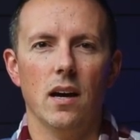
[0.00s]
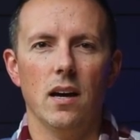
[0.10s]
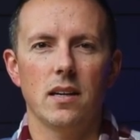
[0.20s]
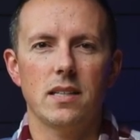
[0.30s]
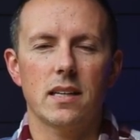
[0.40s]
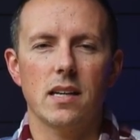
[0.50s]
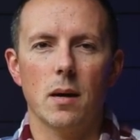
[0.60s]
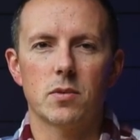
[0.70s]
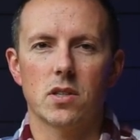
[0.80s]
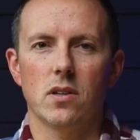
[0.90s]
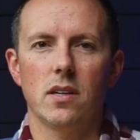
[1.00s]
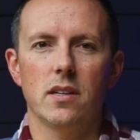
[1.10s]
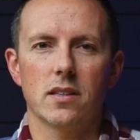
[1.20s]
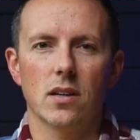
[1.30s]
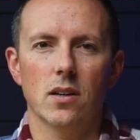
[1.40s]
I take the opportunity
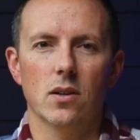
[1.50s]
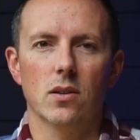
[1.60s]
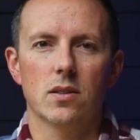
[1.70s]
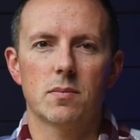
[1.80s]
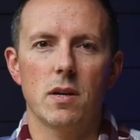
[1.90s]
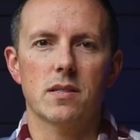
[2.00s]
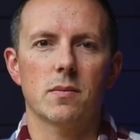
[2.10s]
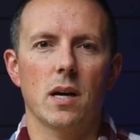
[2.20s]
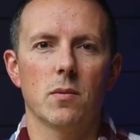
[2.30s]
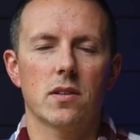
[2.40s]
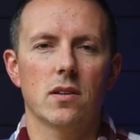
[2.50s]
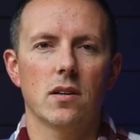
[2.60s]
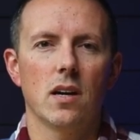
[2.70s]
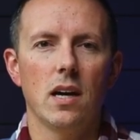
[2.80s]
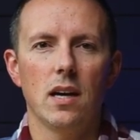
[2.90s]
to go spend some time with
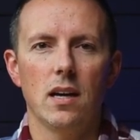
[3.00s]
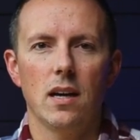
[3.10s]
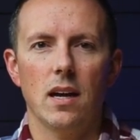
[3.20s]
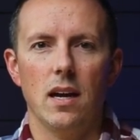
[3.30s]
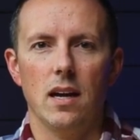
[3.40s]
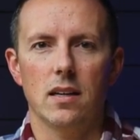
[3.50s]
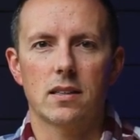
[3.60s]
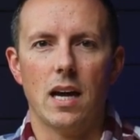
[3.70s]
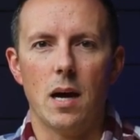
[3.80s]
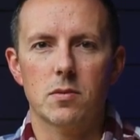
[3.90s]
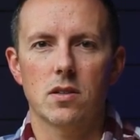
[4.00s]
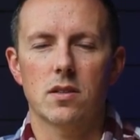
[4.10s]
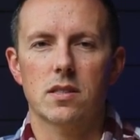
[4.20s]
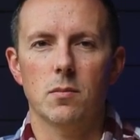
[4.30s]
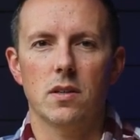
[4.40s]
her and capture
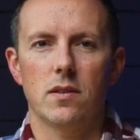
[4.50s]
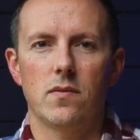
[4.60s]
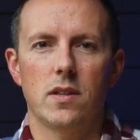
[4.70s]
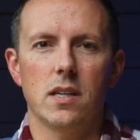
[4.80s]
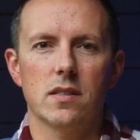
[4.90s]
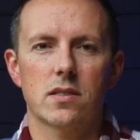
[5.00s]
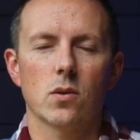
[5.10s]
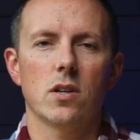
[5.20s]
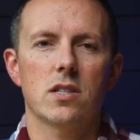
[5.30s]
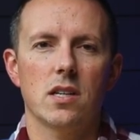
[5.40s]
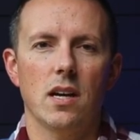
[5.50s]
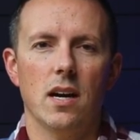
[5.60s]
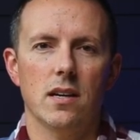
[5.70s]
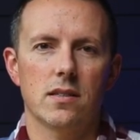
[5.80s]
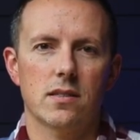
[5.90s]
some of the stories she
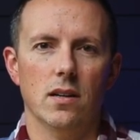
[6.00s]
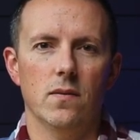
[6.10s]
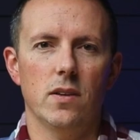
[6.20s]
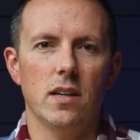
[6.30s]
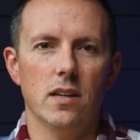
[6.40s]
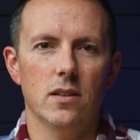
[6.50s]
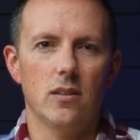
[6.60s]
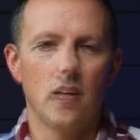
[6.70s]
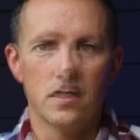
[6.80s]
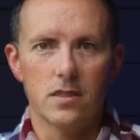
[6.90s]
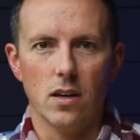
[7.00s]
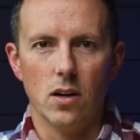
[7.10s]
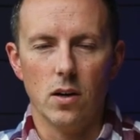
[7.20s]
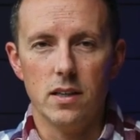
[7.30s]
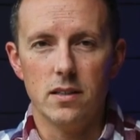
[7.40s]
has on video.
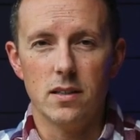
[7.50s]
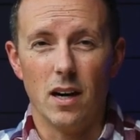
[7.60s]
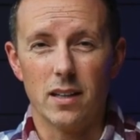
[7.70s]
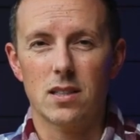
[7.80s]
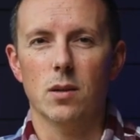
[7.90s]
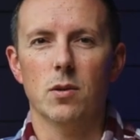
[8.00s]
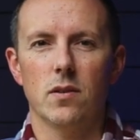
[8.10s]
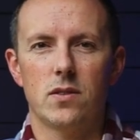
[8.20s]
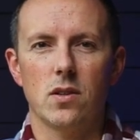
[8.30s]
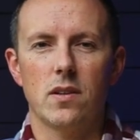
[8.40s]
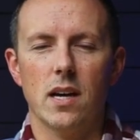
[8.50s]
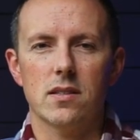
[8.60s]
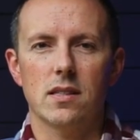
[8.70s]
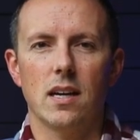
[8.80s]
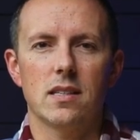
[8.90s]
So in October of
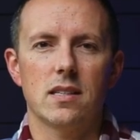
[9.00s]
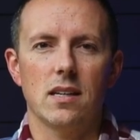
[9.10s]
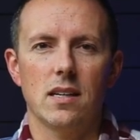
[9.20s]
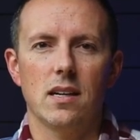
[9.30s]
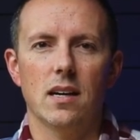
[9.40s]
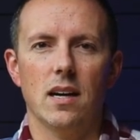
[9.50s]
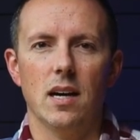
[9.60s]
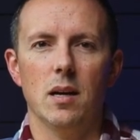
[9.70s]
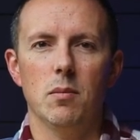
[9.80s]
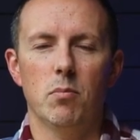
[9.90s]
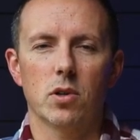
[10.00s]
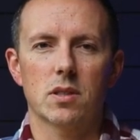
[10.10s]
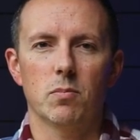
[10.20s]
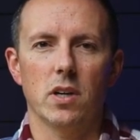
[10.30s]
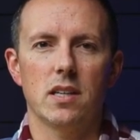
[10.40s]
2019, I booked
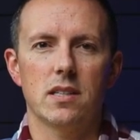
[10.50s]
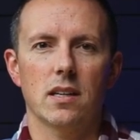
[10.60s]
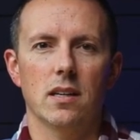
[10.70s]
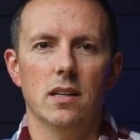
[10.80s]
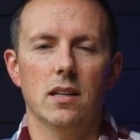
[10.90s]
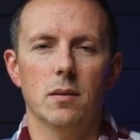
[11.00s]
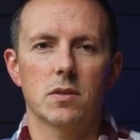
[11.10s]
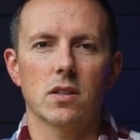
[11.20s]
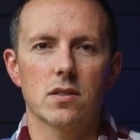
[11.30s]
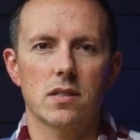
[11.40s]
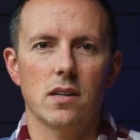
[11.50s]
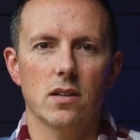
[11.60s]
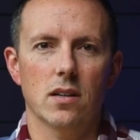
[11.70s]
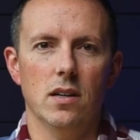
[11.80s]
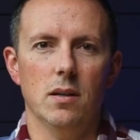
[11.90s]
a plane ticket up to go see
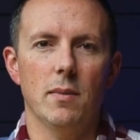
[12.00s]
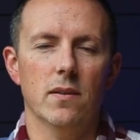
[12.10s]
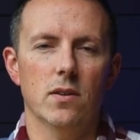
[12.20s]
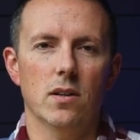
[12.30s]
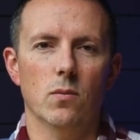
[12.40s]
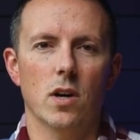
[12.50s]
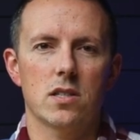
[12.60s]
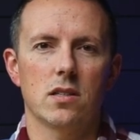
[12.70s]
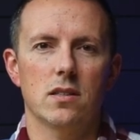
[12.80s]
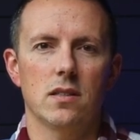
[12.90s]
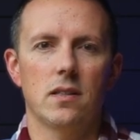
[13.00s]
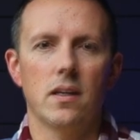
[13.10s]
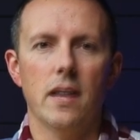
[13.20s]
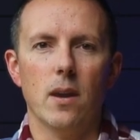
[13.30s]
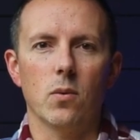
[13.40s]
her in Mount Vernon, Washington.
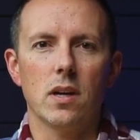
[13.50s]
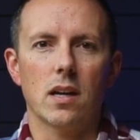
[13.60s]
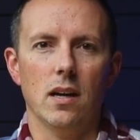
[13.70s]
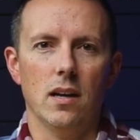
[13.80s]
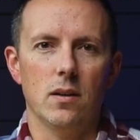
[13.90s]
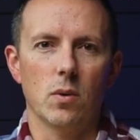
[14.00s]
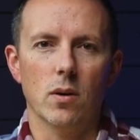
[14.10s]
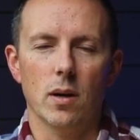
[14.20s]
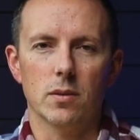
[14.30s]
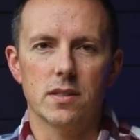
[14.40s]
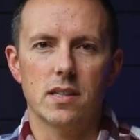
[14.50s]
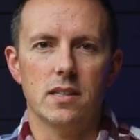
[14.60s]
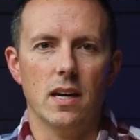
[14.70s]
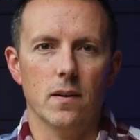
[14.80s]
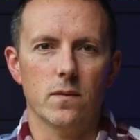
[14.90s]
That weekend, we were able to sit
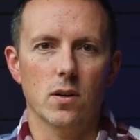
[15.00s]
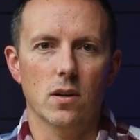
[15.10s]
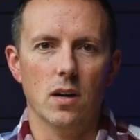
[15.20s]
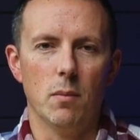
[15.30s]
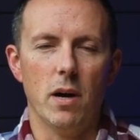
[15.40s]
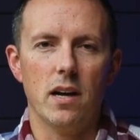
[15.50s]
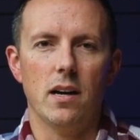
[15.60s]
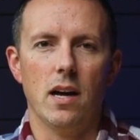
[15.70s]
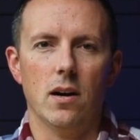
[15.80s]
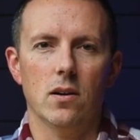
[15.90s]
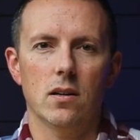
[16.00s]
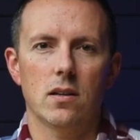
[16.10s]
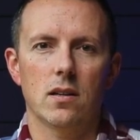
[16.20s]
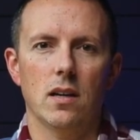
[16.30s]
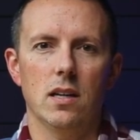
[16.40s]
down for about an hour
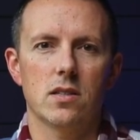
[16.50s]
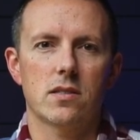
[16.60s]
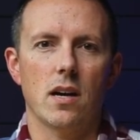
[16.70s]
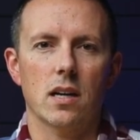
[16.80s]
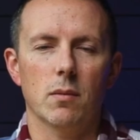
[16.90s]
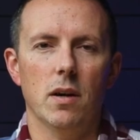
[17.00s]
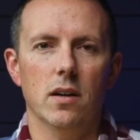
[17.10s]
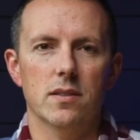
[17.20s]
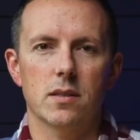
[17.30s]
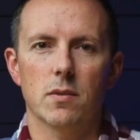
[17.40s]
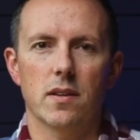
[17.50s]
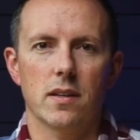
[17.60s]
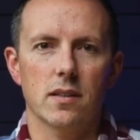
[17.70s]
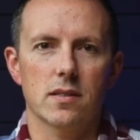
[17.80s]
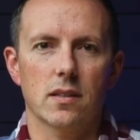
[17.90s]
and just talk about some of the
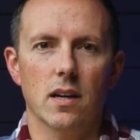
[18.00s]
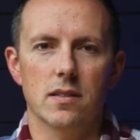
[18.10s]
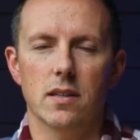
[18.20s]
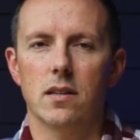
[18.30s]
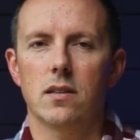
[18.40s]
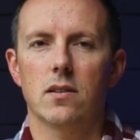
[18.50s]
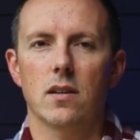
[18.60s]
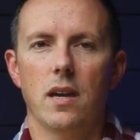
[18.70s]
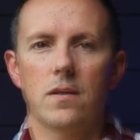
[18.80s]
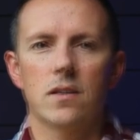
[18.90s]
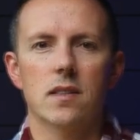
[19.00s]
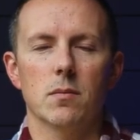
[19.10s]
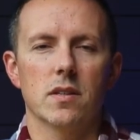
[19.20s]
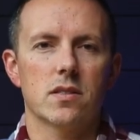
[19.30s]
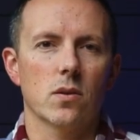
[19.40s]
things that God's done in her life, some
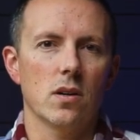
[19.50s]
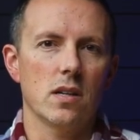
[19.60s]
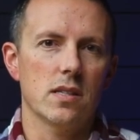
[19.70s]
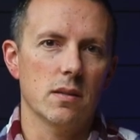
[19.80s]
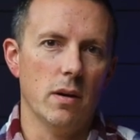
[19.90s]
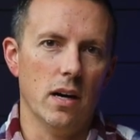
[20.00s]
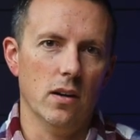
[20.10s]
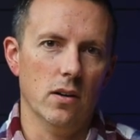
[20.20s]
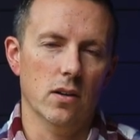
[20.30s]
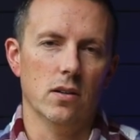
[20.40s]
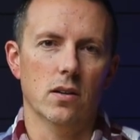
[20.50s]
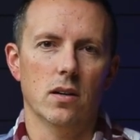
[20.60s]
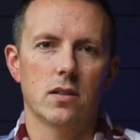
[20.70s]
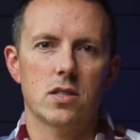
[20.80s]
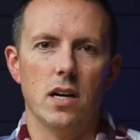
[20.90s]
of the stories about her
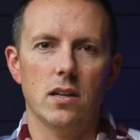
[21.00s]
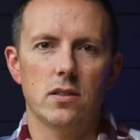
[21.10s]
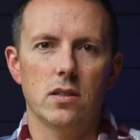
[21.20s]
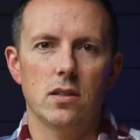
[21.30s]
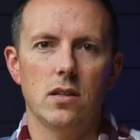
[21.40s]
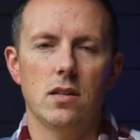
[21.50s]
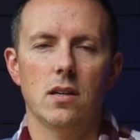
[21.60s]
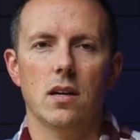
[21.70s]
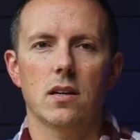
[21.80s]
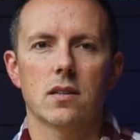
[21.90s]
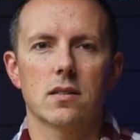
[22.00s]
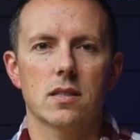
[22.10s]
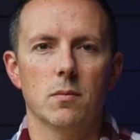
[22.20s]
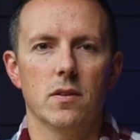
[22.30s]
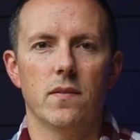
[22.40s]
childhood,
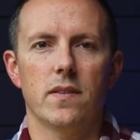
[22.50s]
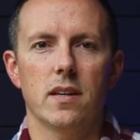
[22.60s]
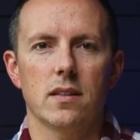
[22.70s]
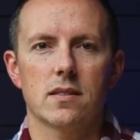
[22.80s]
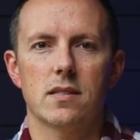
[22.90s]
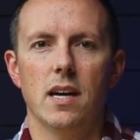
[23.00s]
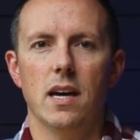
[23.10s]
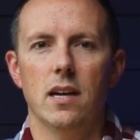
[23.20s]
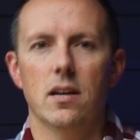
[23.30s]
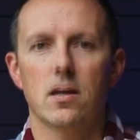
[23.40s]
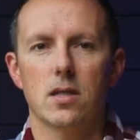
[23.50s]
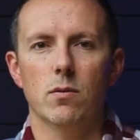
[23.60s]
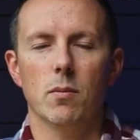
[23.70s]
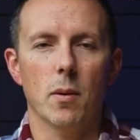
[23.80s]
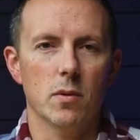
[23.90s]
some of the things that she
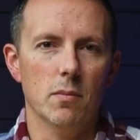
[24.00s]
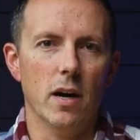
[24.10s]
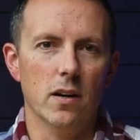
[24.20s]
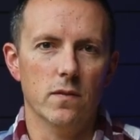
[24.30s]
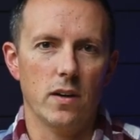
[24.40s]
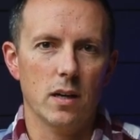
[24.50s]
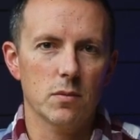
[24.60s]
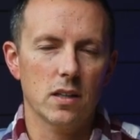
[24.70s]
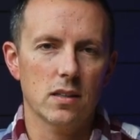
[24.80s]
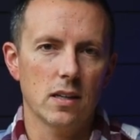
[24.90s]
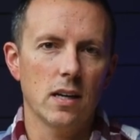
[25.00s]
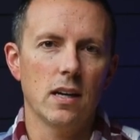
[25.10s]
remembered about her family.